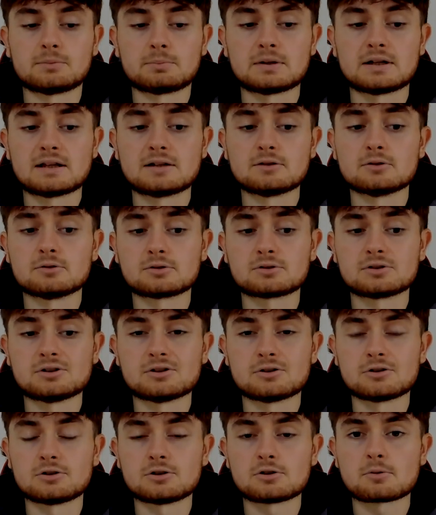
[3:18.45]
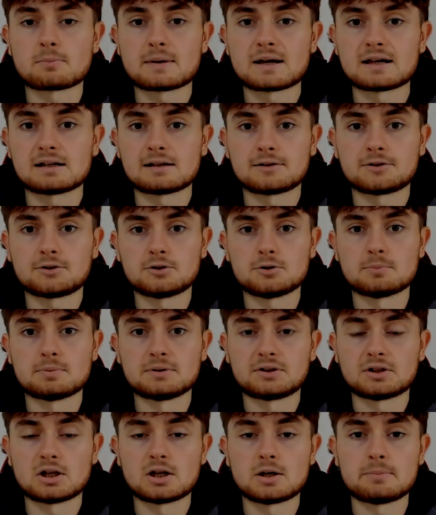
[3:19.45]
But then you know, you compare that to
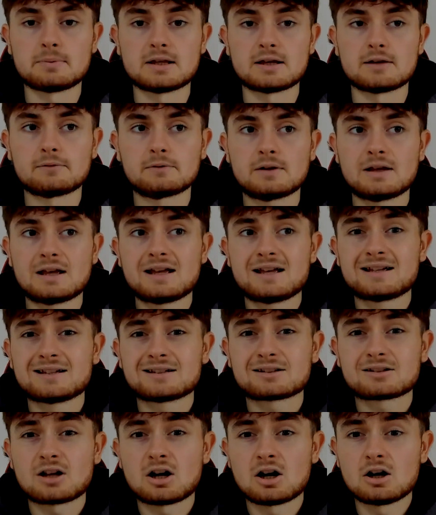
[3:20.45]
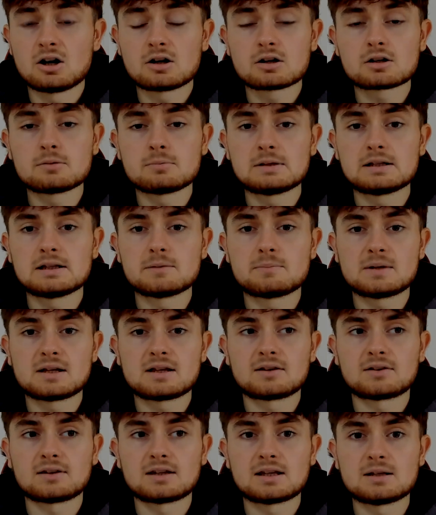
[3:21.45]
Beterbiev, arguably the
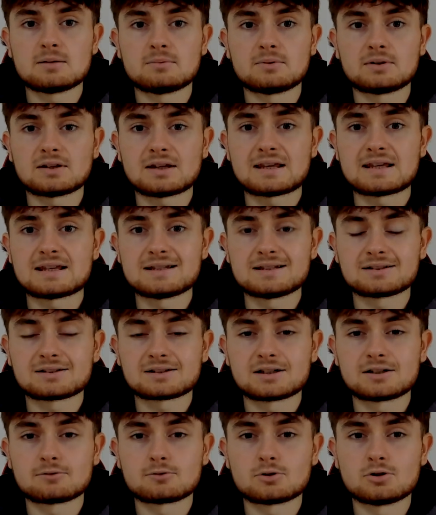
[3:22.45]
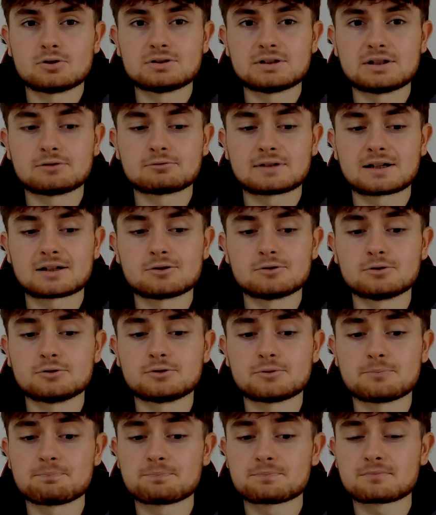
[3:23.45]
biggest names he's kind of got on his
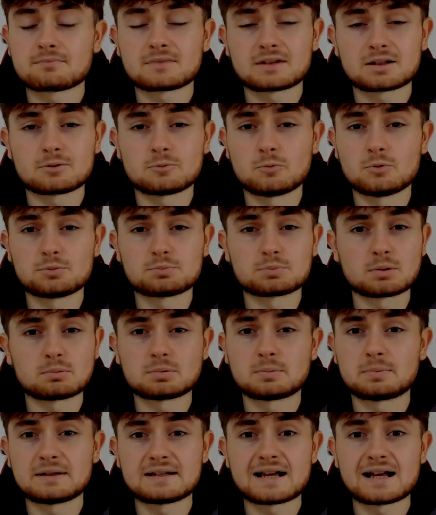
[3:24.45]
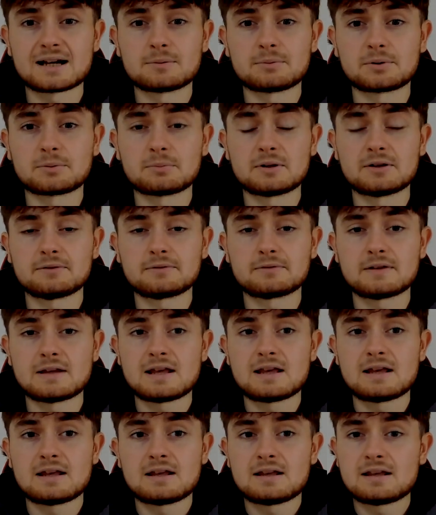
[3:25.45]
record was probably Callum Smith,
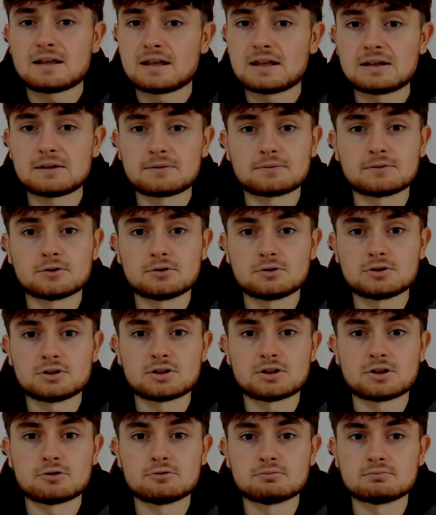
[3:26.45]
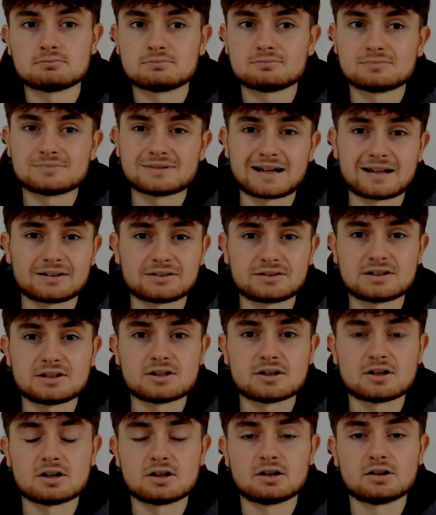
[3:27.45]
if not, you know, Anthony
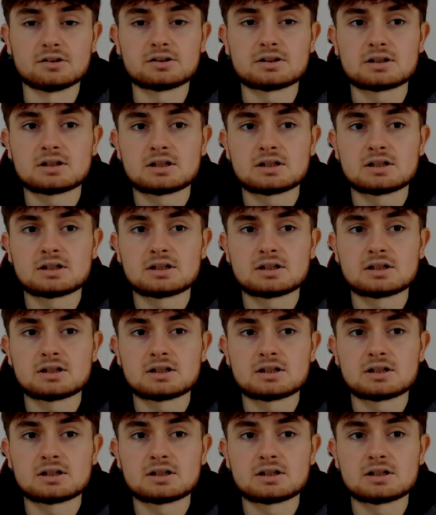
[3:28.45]
Yard,